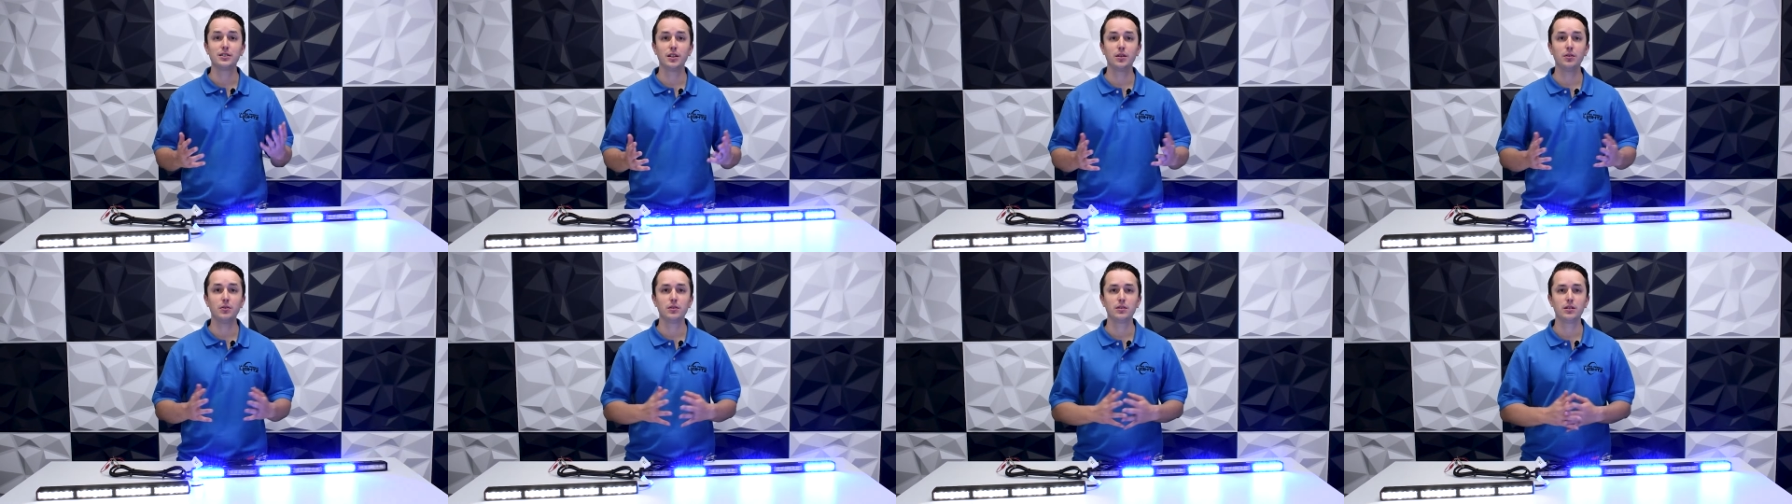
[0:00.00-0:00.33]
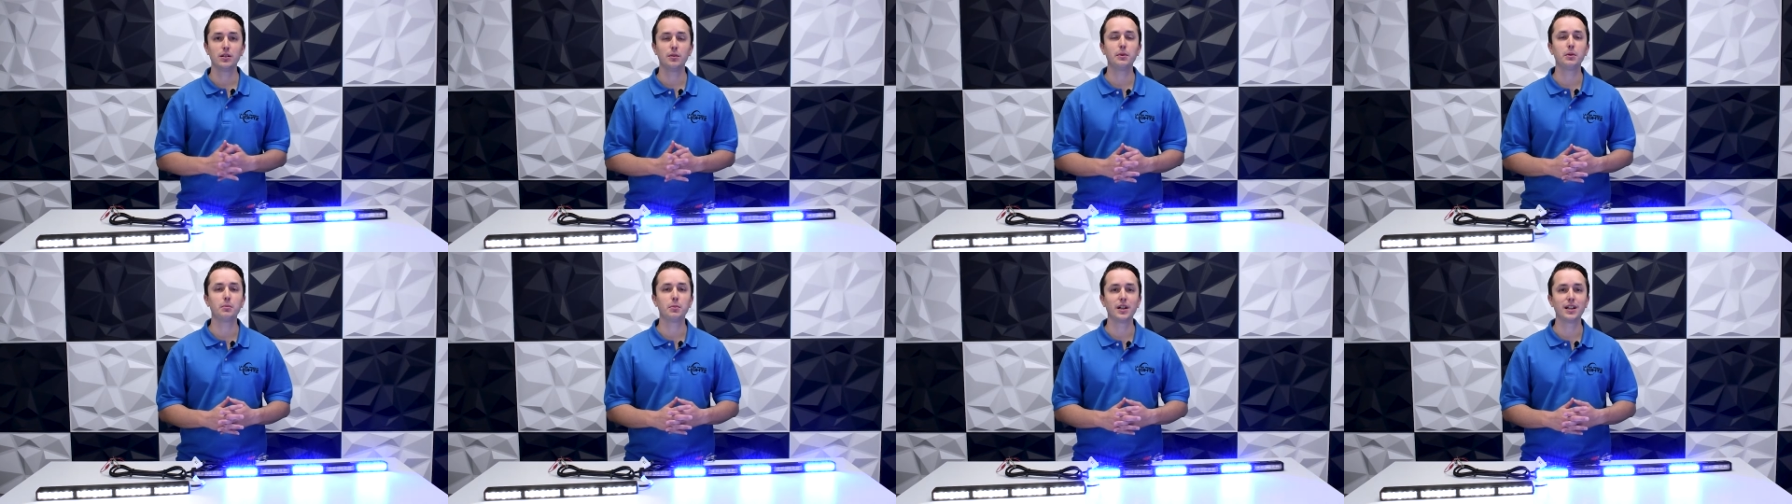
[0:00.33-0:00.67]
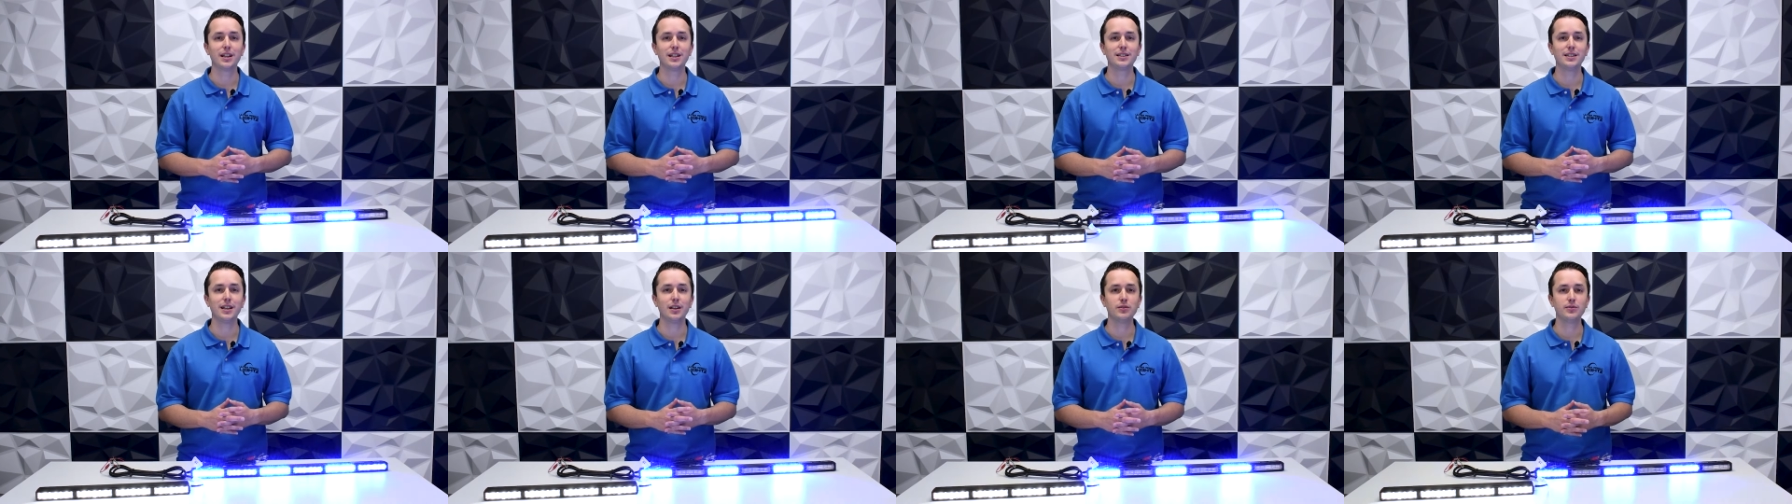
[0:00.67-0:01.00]
so let me
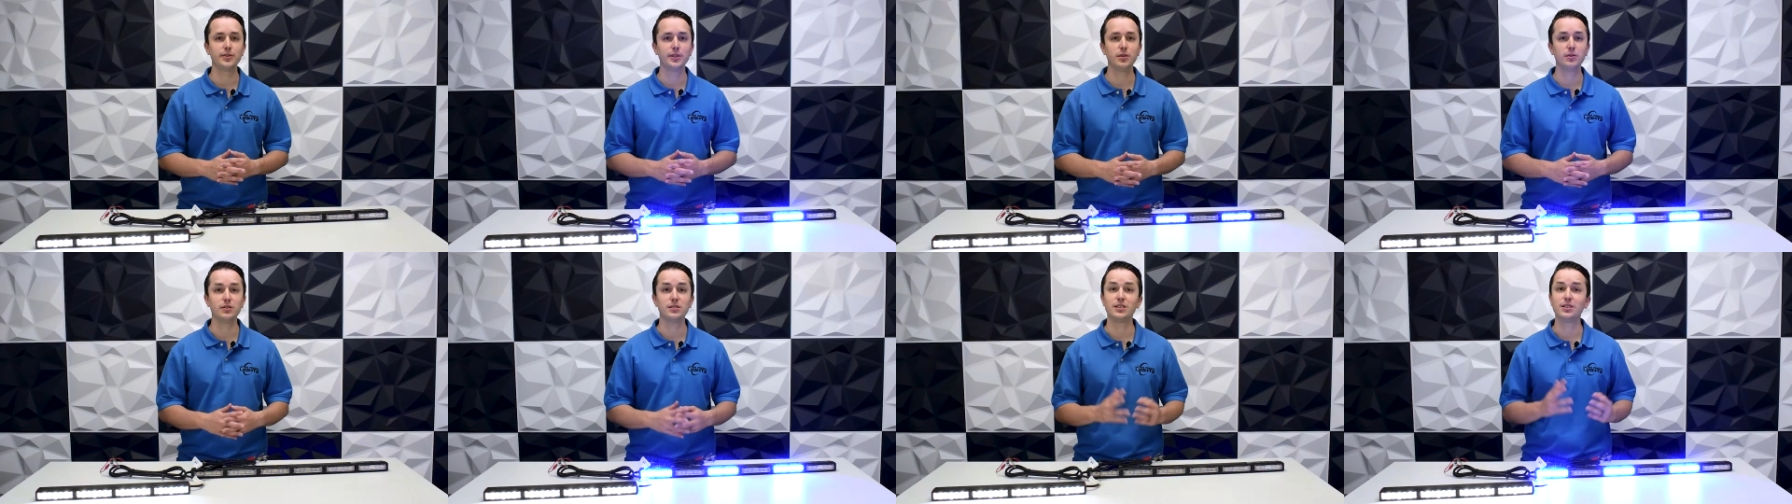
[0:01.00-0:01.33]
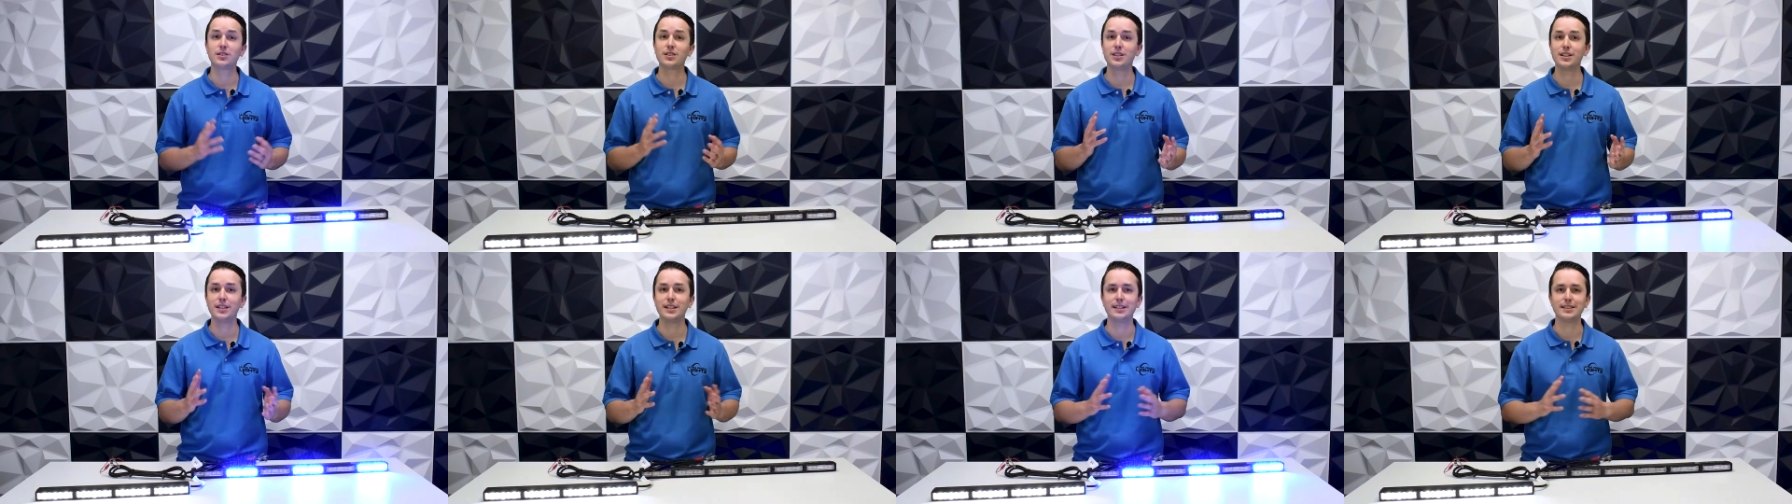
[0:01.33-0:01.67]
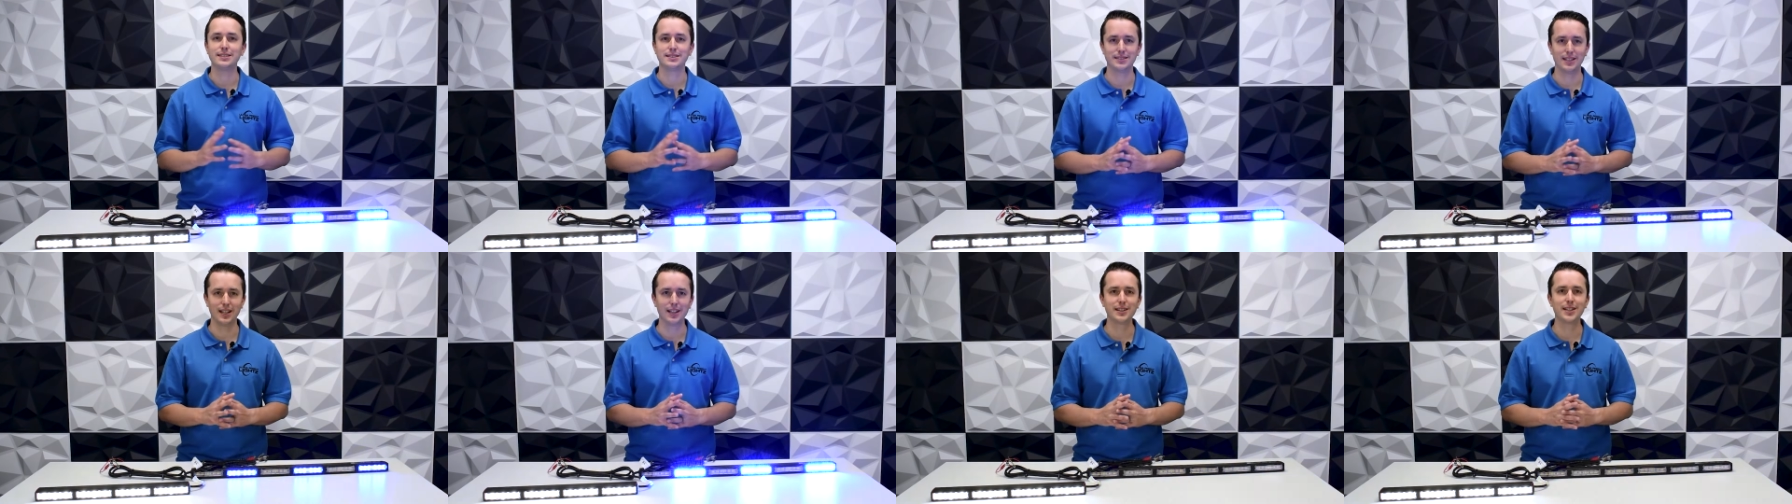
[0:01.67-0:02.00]
break it down for you and luckily
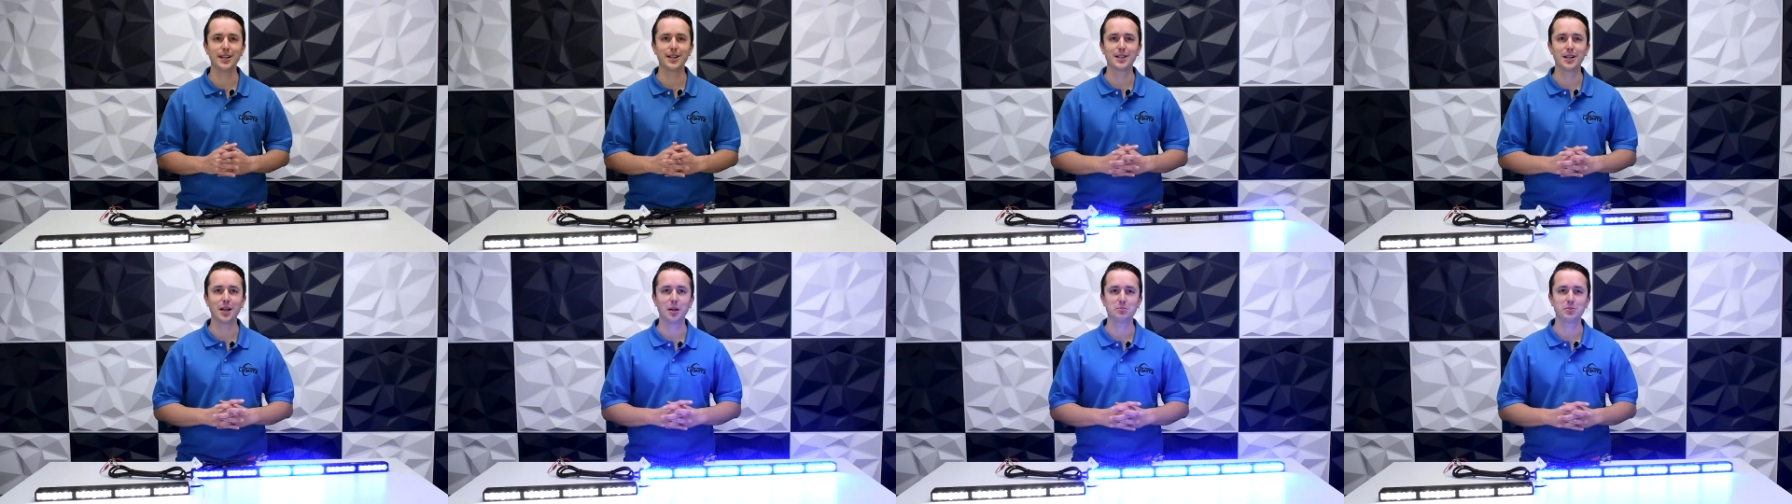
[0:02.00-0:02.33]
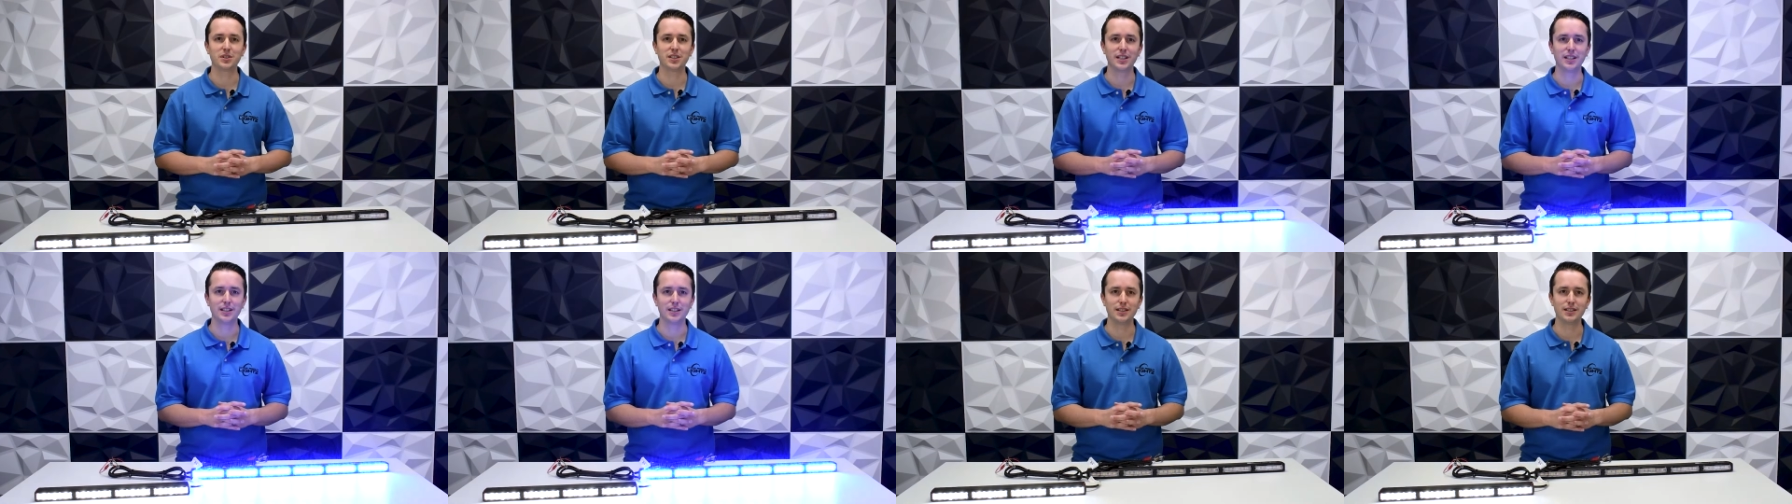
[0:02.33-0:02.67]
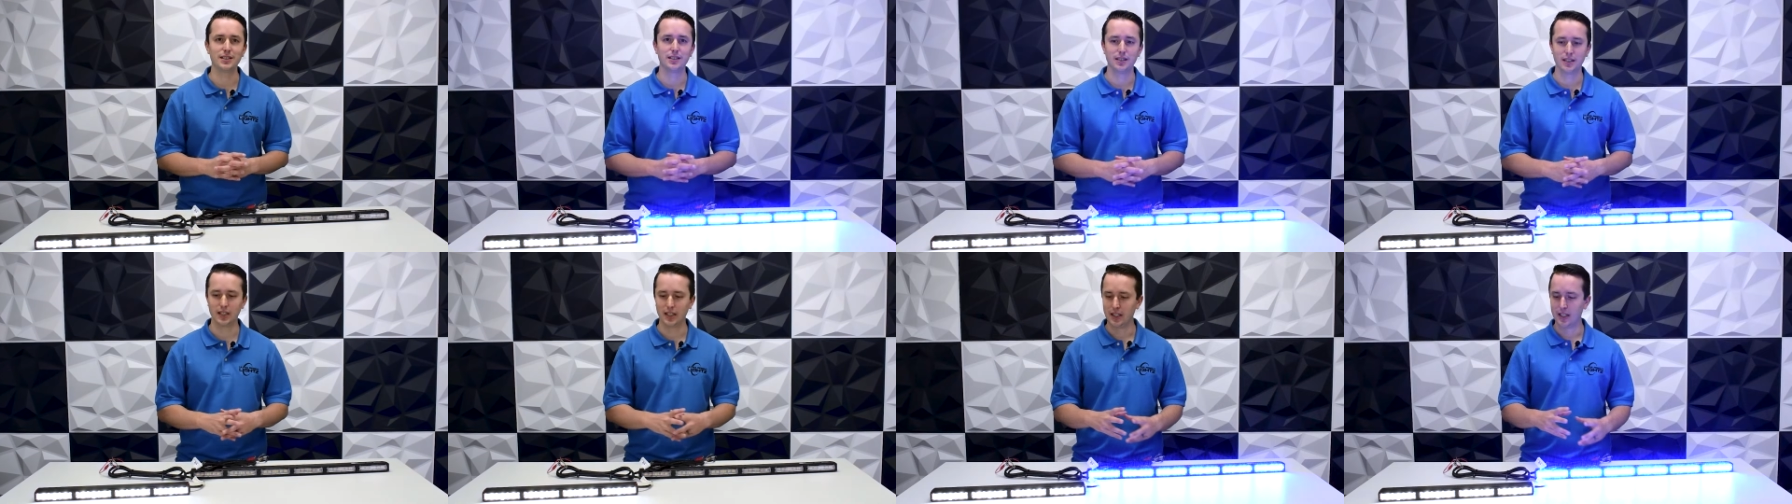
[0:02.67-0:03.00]
it's not that
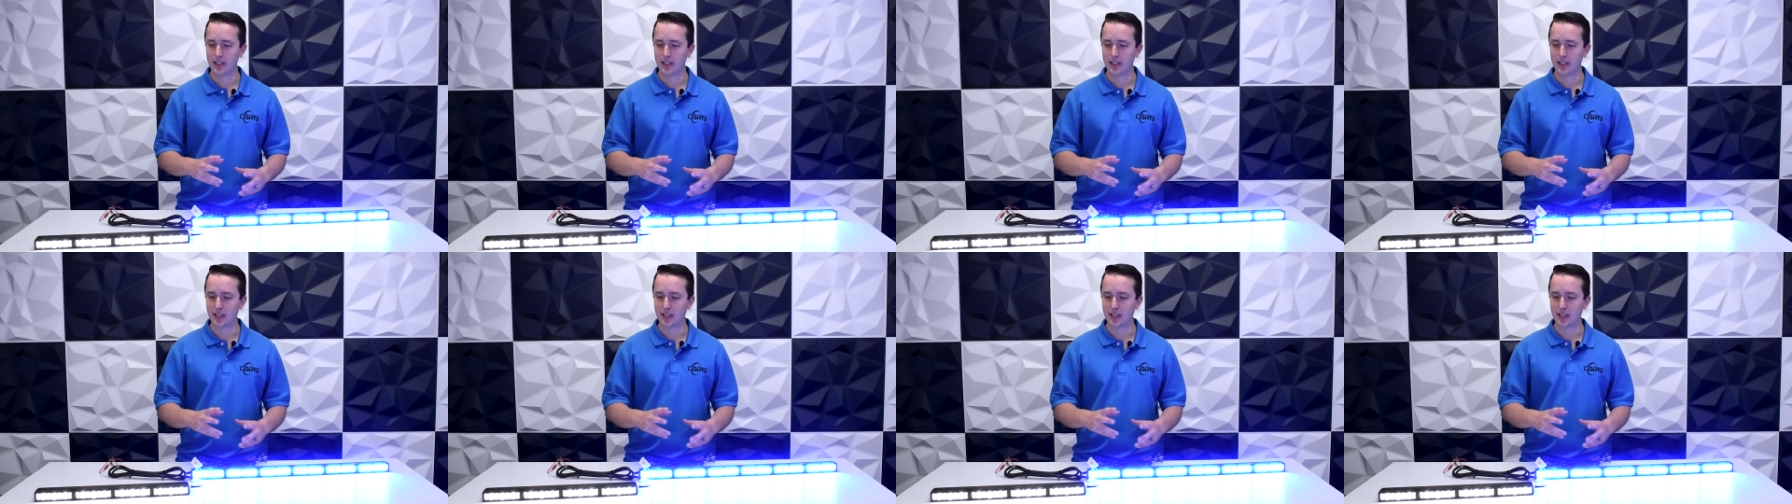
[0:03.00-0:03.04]
complicated.